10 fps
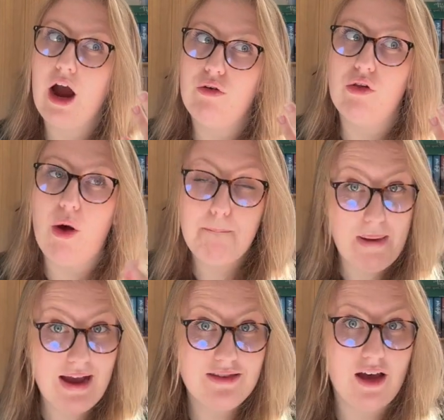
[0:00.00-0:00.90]
are a lot
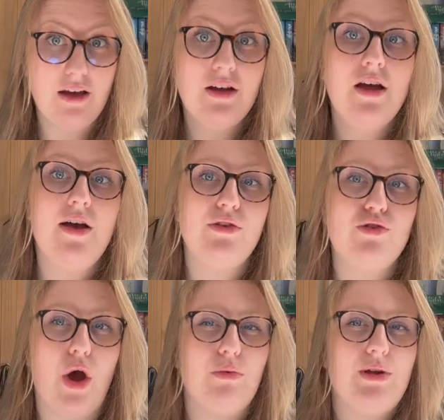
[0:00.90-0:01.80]
better.
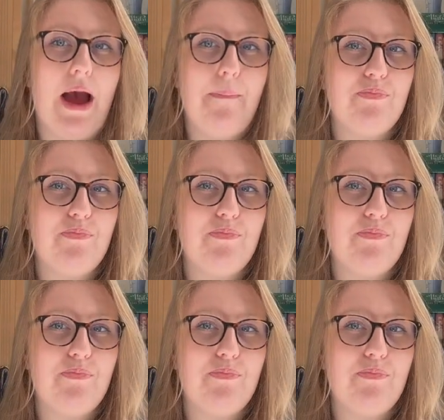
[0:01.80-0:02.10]
So yeah,